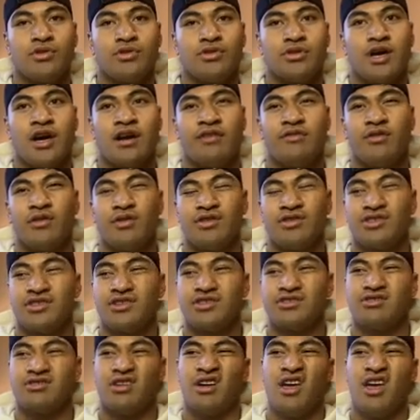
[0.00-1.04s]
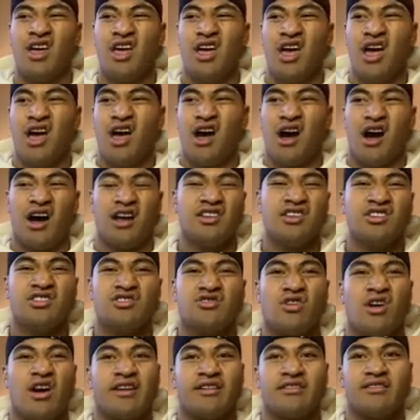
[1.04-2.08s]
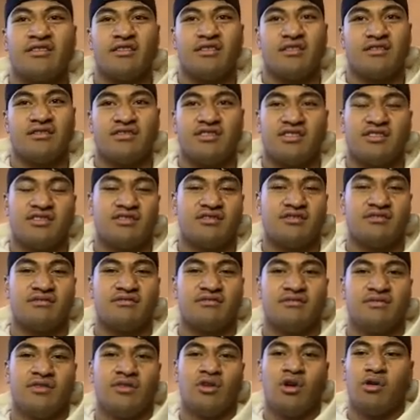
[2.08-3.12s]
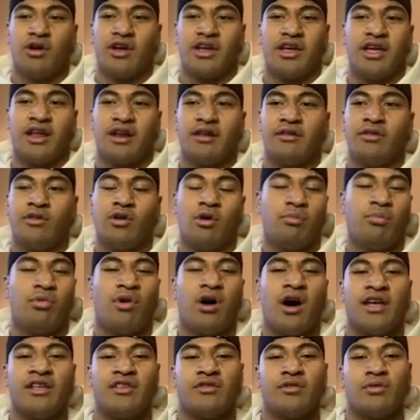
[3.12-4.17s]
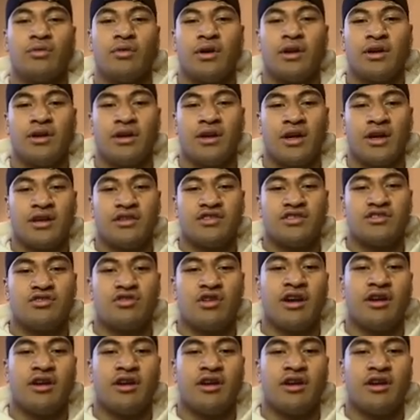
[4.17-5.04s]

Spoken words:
I've always just try and just not buy into it, just try